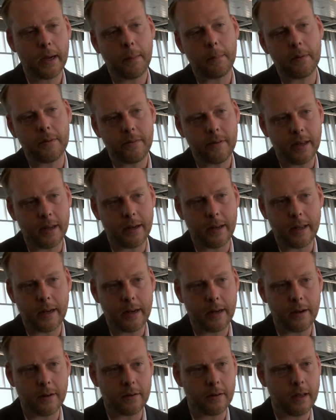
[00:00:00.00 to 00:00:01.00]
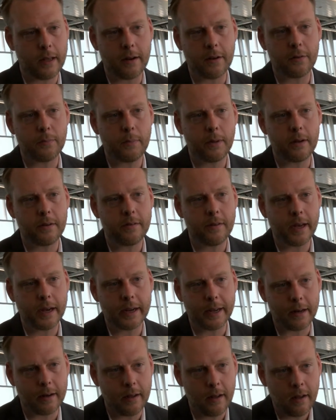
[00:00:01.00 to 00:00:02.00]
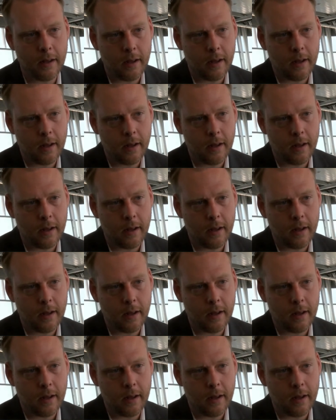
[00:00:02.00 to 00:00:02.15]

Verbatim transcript: pick up a scent and in a, in a split second